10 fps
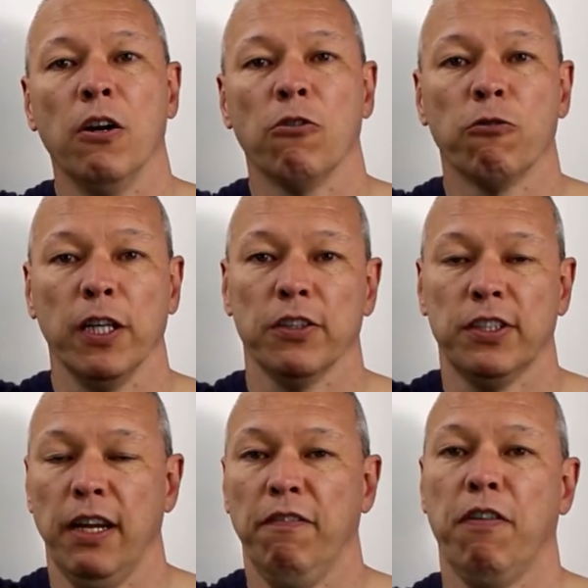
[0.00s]
real
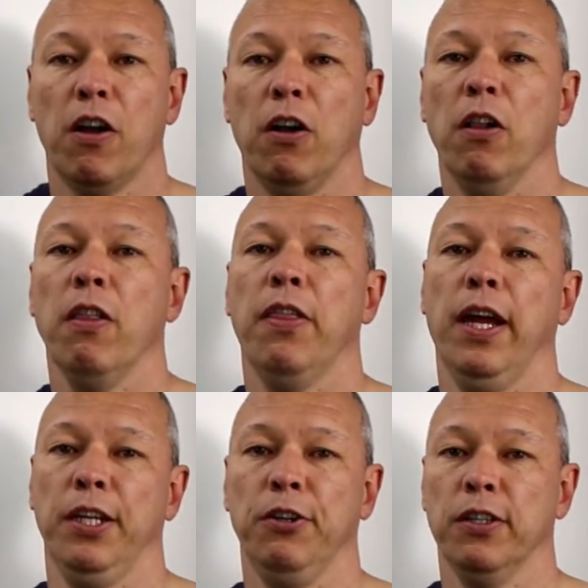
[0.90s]
estate funnel
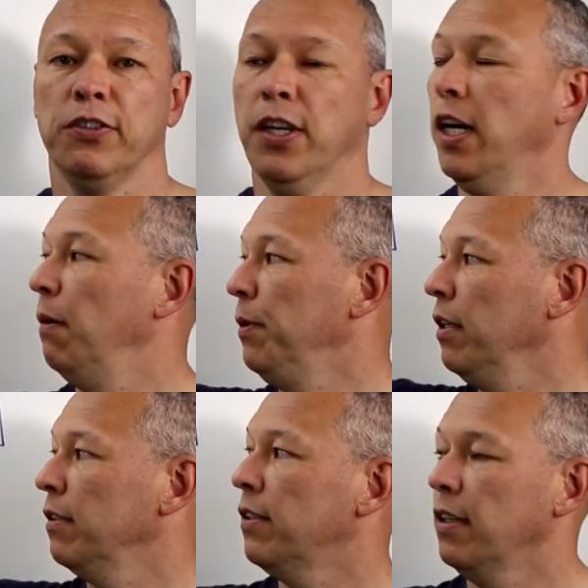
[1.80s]
that you can set up. You
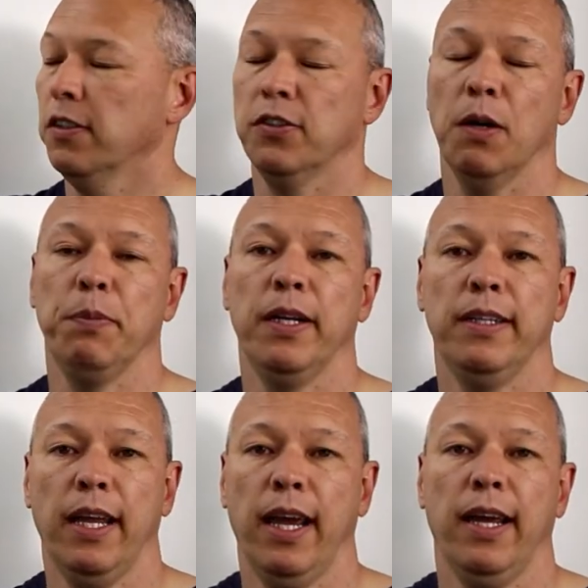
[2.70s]
can set this up in a
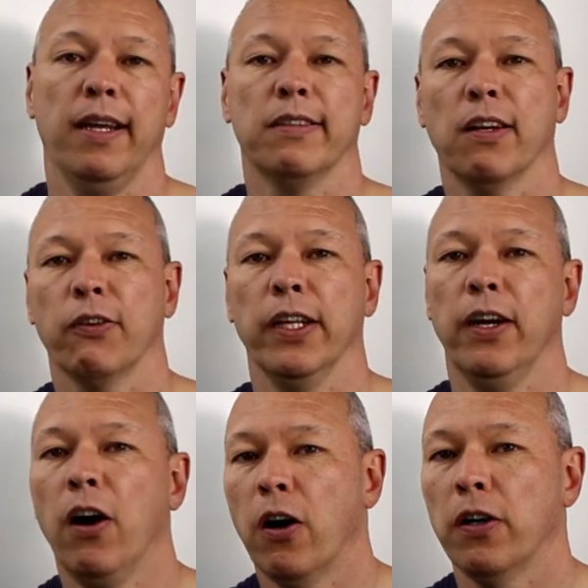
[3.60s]
day. It's not really
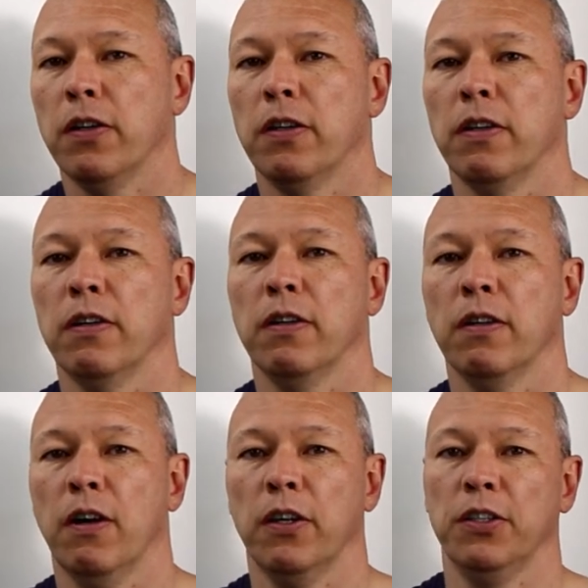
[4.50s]
hard
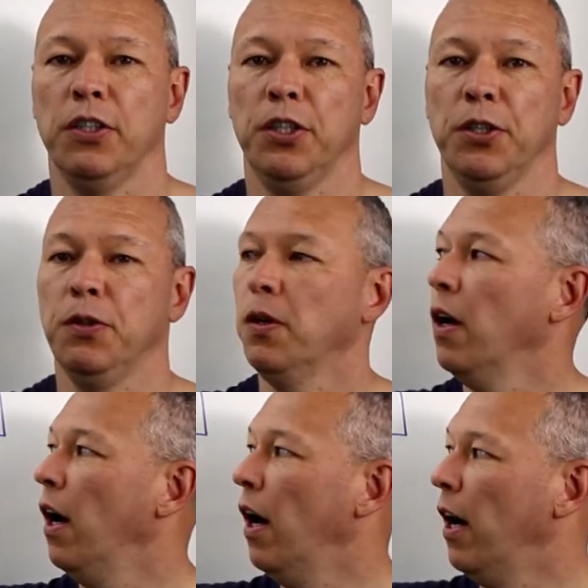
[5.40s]
to do.
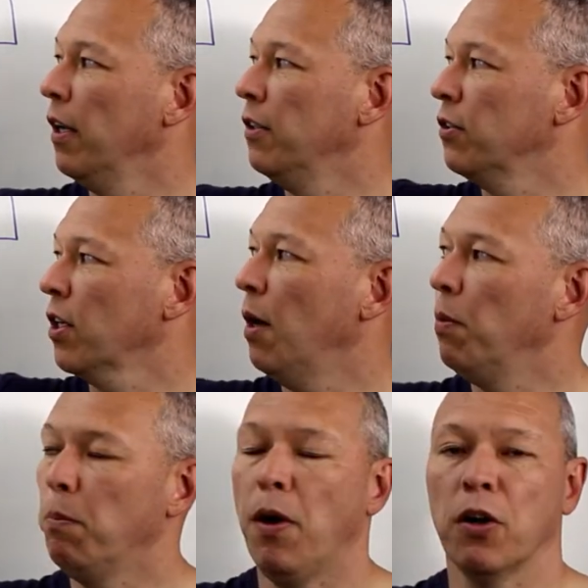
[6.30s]
There's a
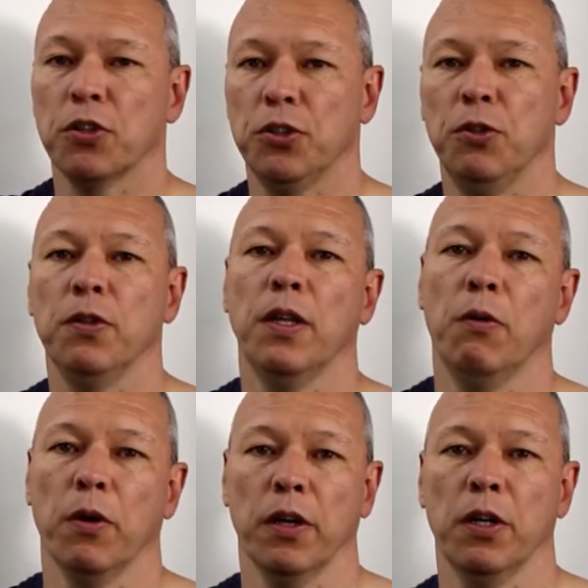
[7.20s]
couple parts to it
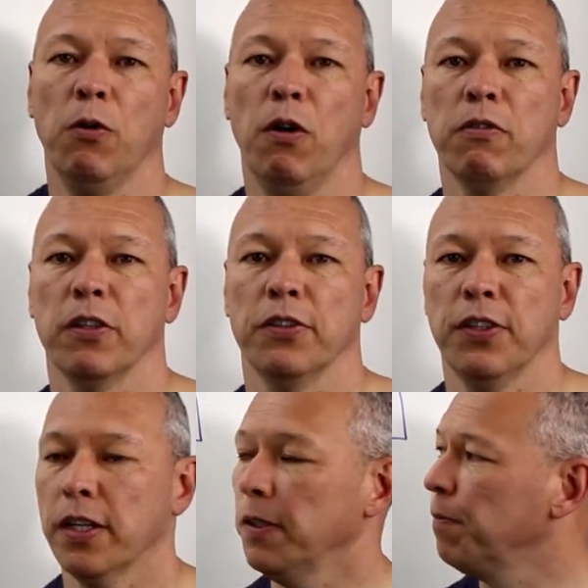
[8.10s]
that we're going to go over in a
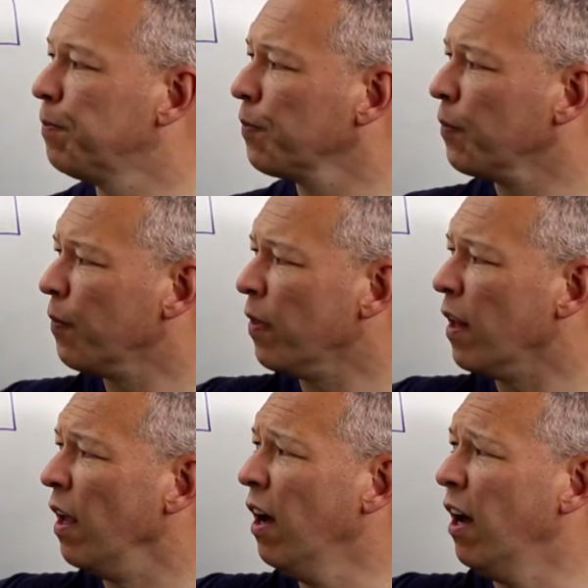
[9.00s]
second.
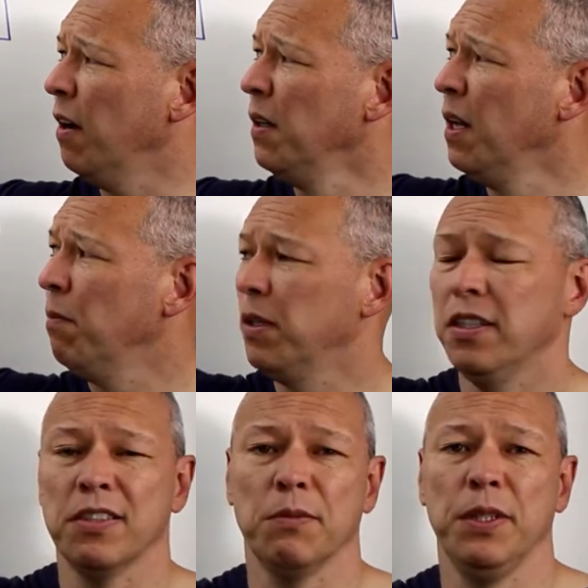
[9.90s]
But
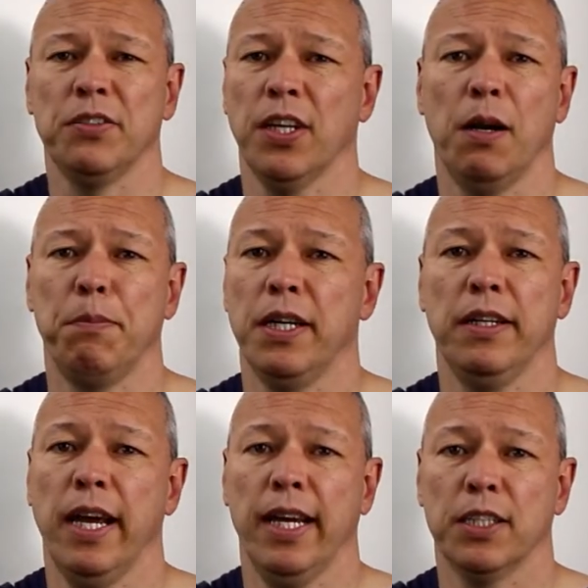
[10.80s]
this can be set up in a
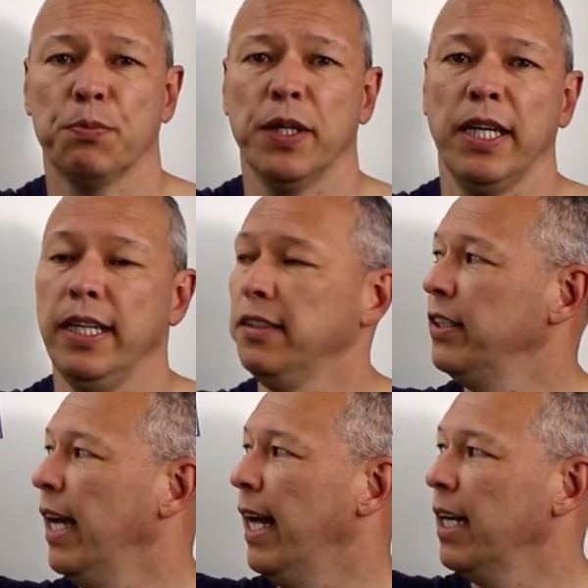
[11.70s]
day. It's pretty
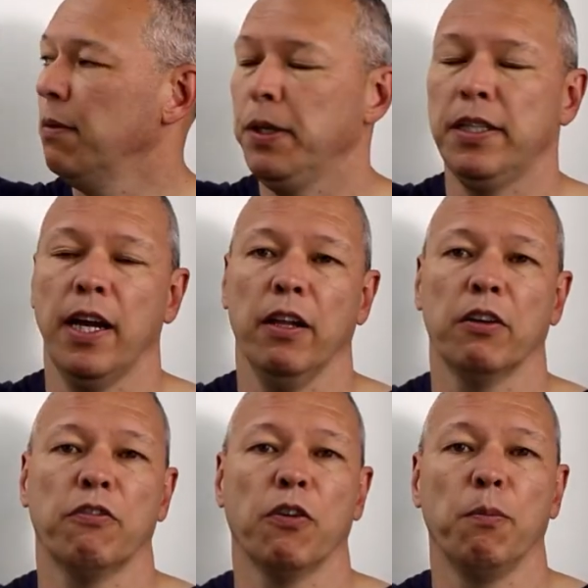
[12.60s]
easy, and it can be
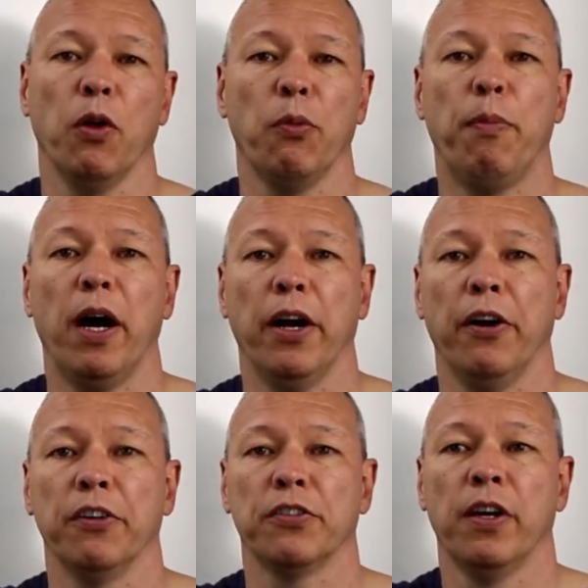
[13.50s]
tailored for both
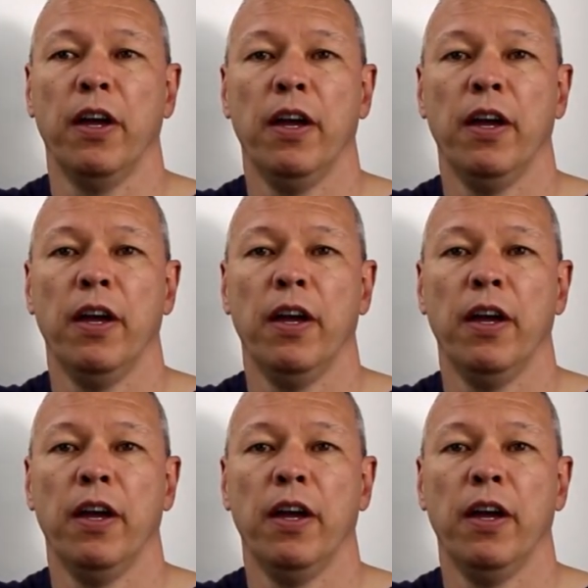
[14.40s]
buyers